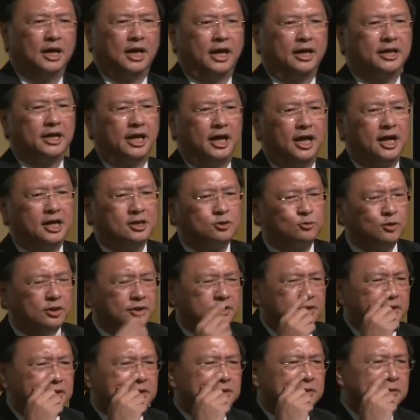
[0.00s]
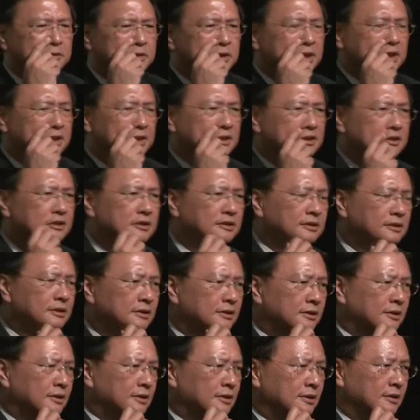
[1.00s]
And I asked one of the students,
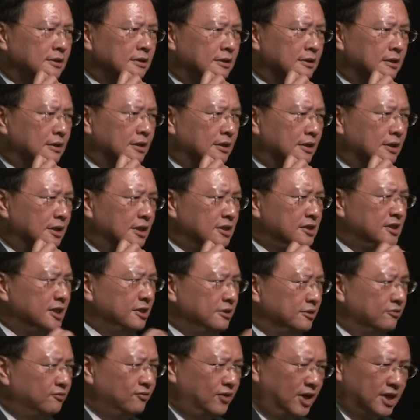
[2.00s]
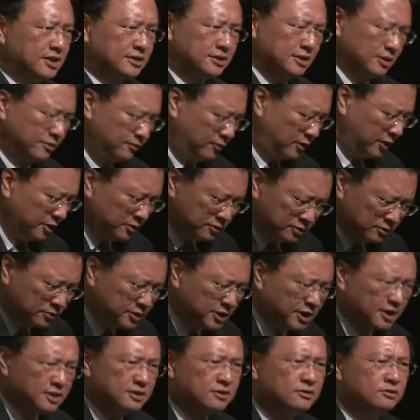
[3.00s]
is it faster for you to
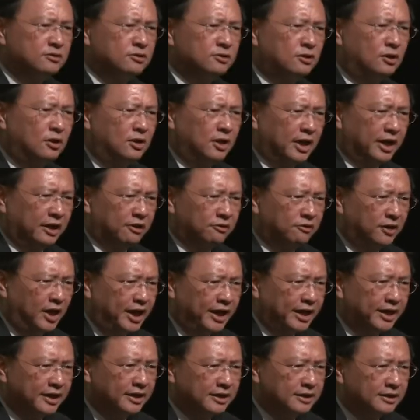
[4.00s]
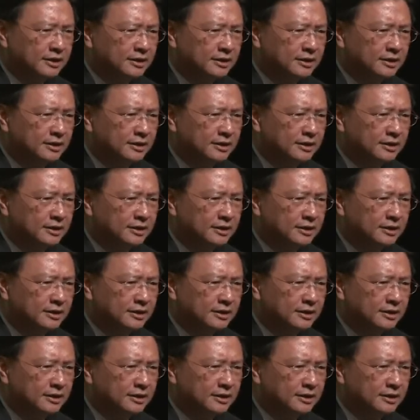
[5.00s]
just draw and write?